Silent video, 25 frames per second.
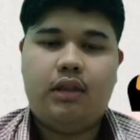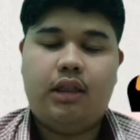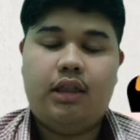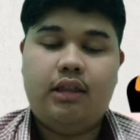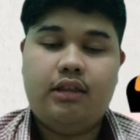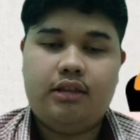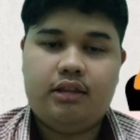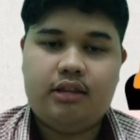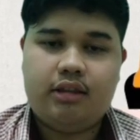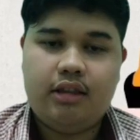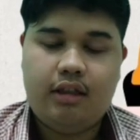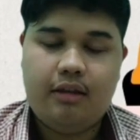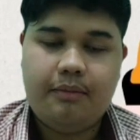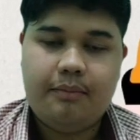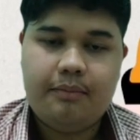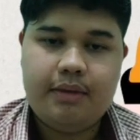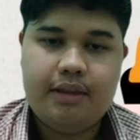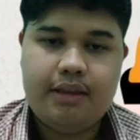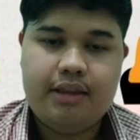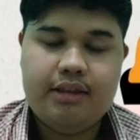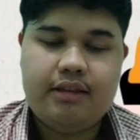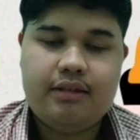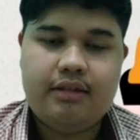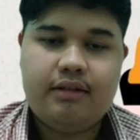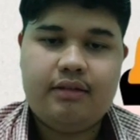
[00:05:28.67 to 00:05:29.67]
Next up
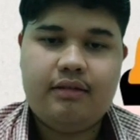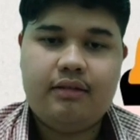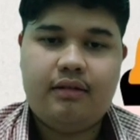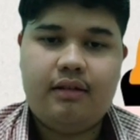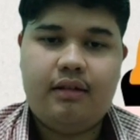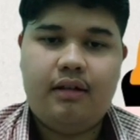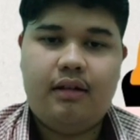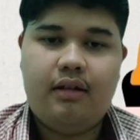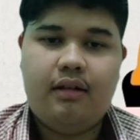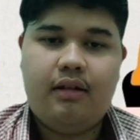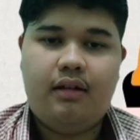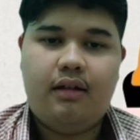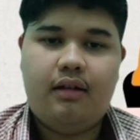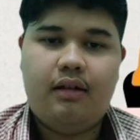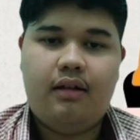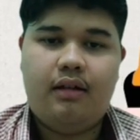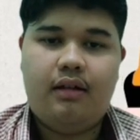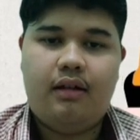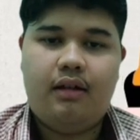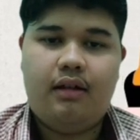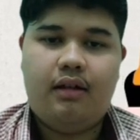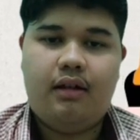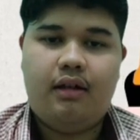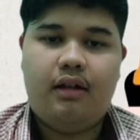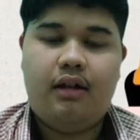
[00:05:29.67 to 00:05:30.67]
is
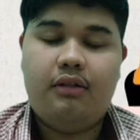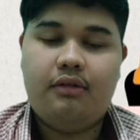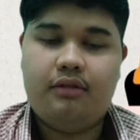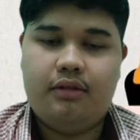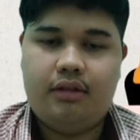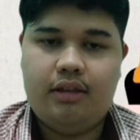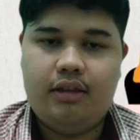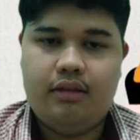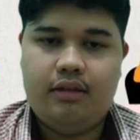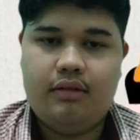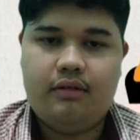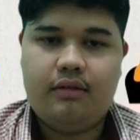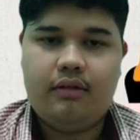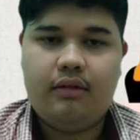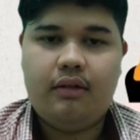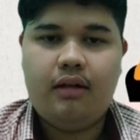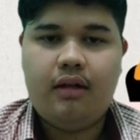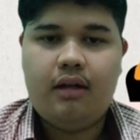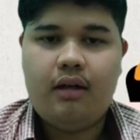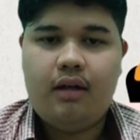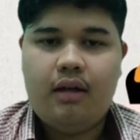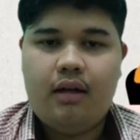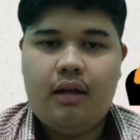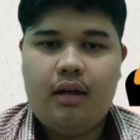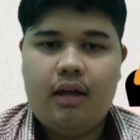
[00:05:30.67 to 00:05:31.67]
audit.
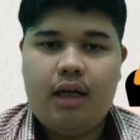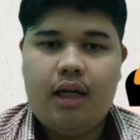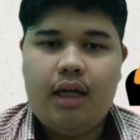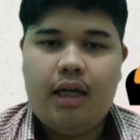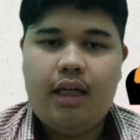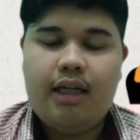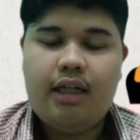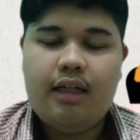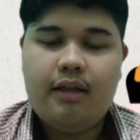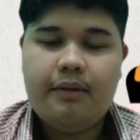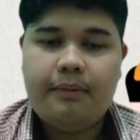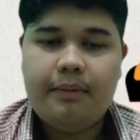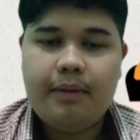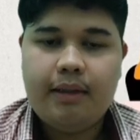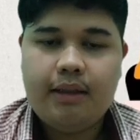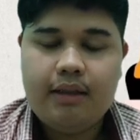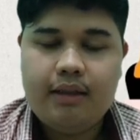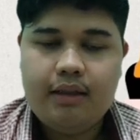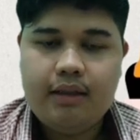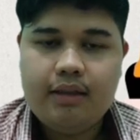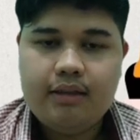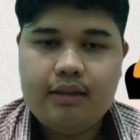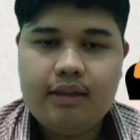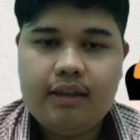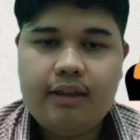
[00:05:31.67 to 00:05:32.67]

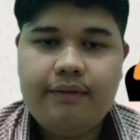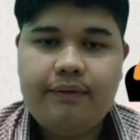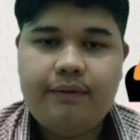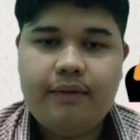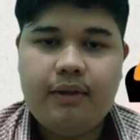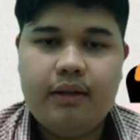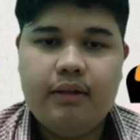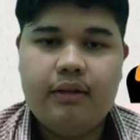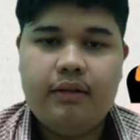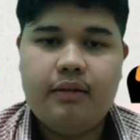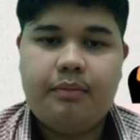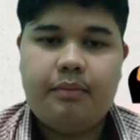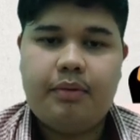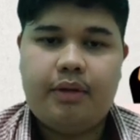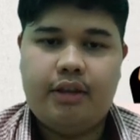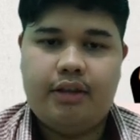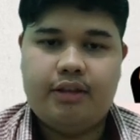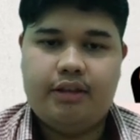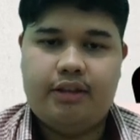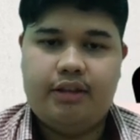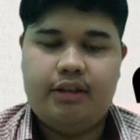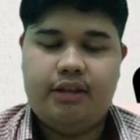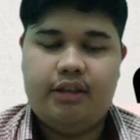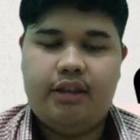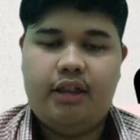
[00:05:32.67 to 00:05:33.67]
Independent review
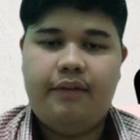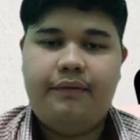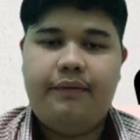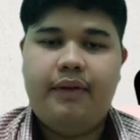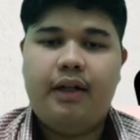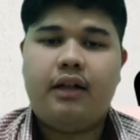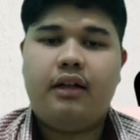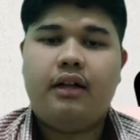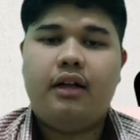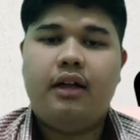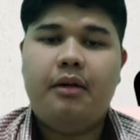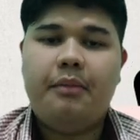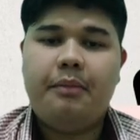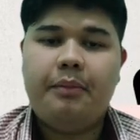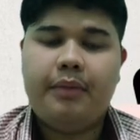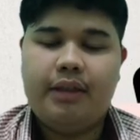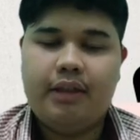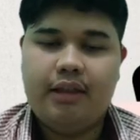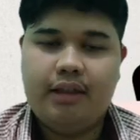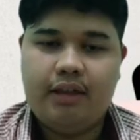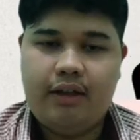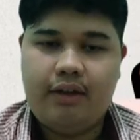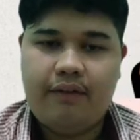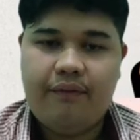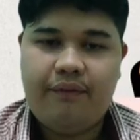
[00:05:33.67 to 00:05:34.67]
process of a
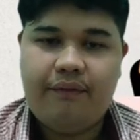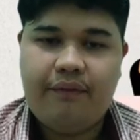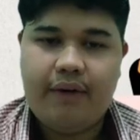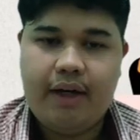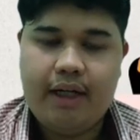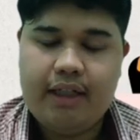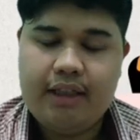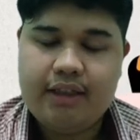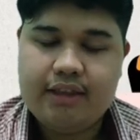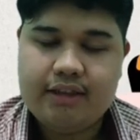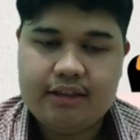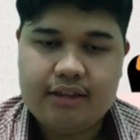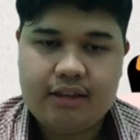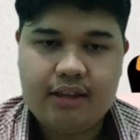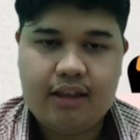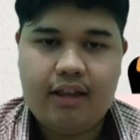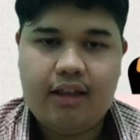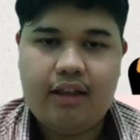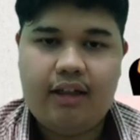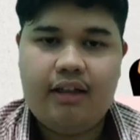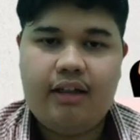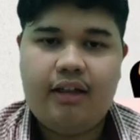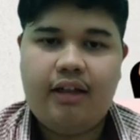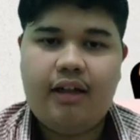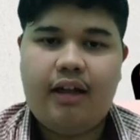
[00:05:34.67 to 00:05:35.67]
company
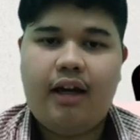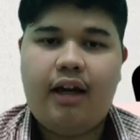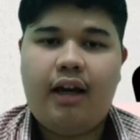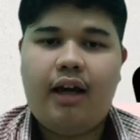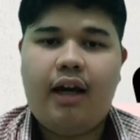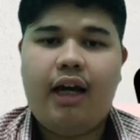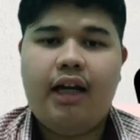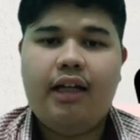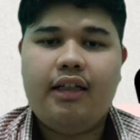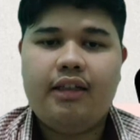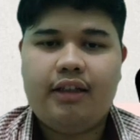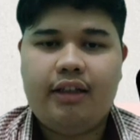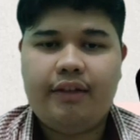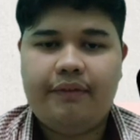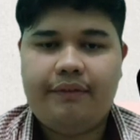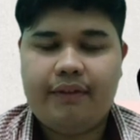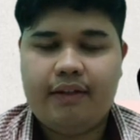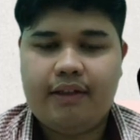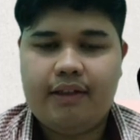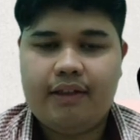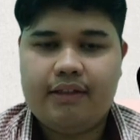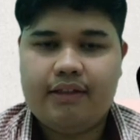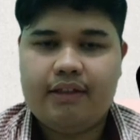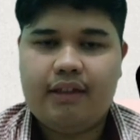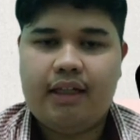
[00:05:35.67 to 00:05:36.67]
financially
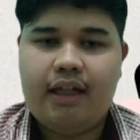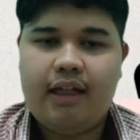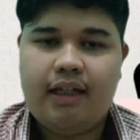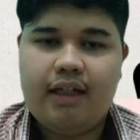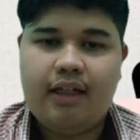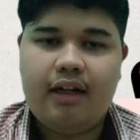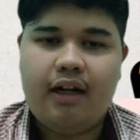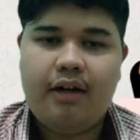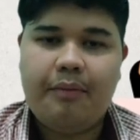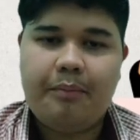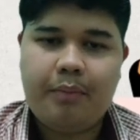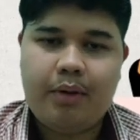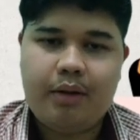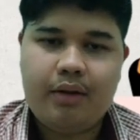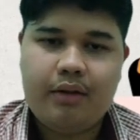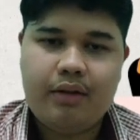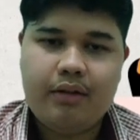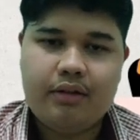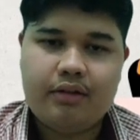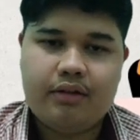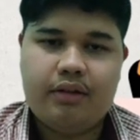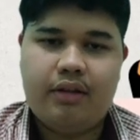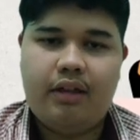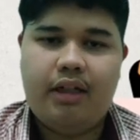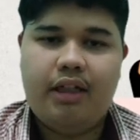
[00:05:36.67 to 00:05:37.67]
activities and
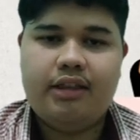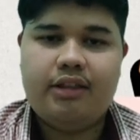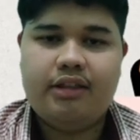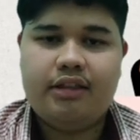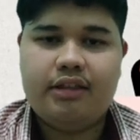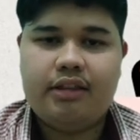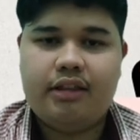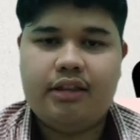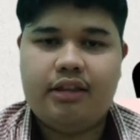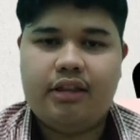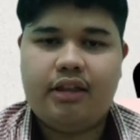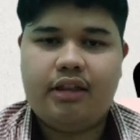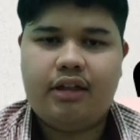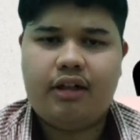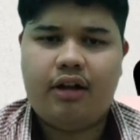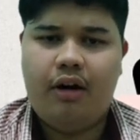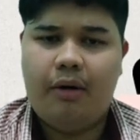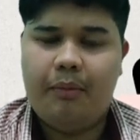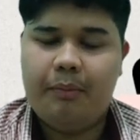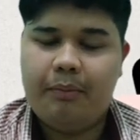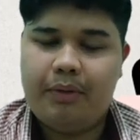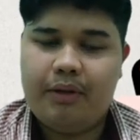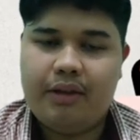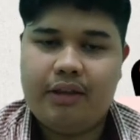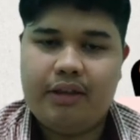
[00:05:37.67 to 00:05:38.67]
report to ensure
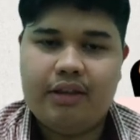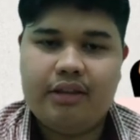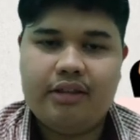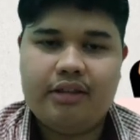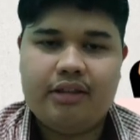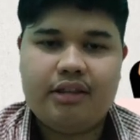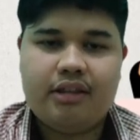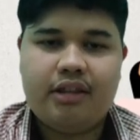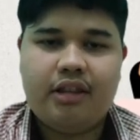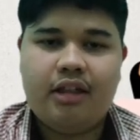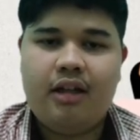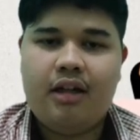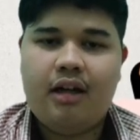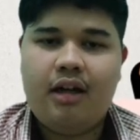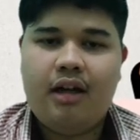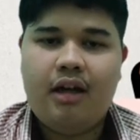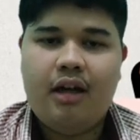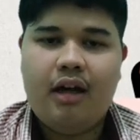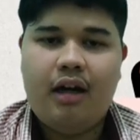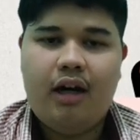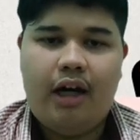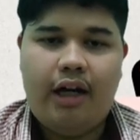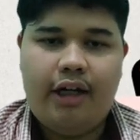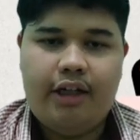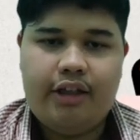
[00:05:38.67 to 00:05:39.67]
compliance,
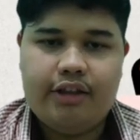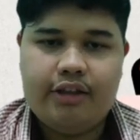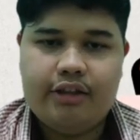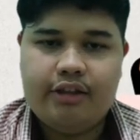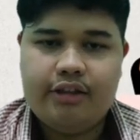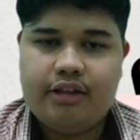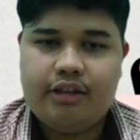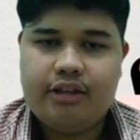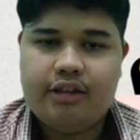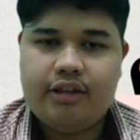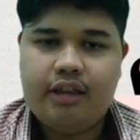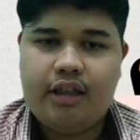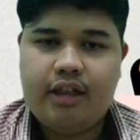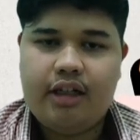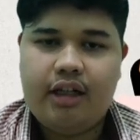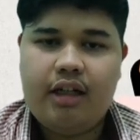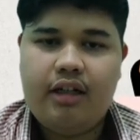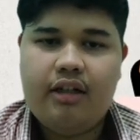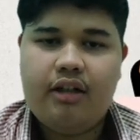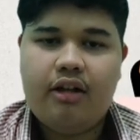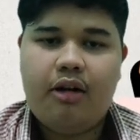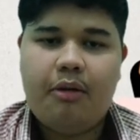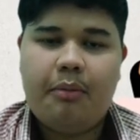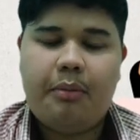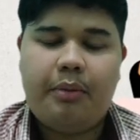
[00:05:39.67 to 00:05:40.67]
accuracy,
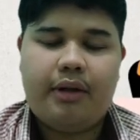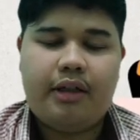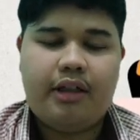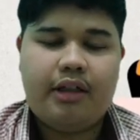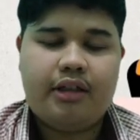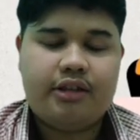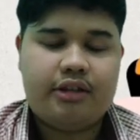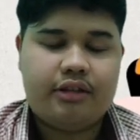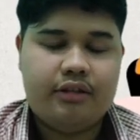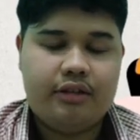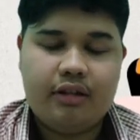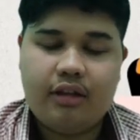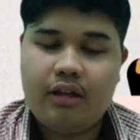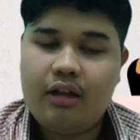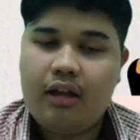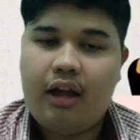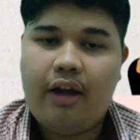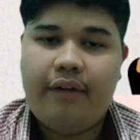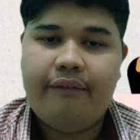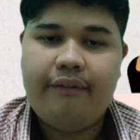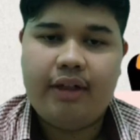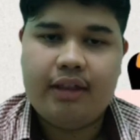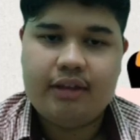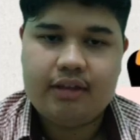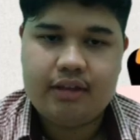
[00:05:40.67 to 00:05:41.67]
and operational
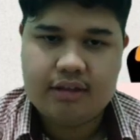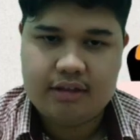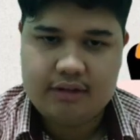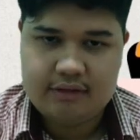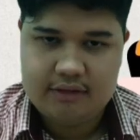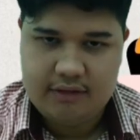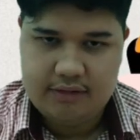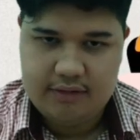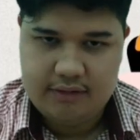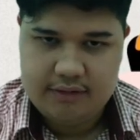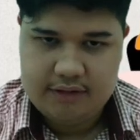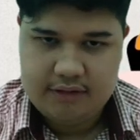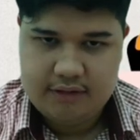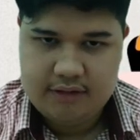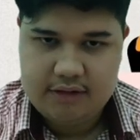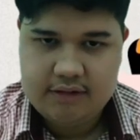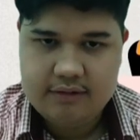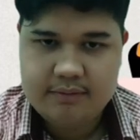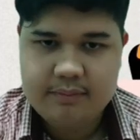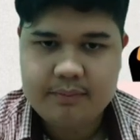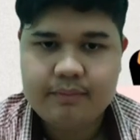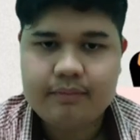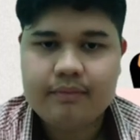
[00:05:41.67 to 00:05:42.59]
effectiveness.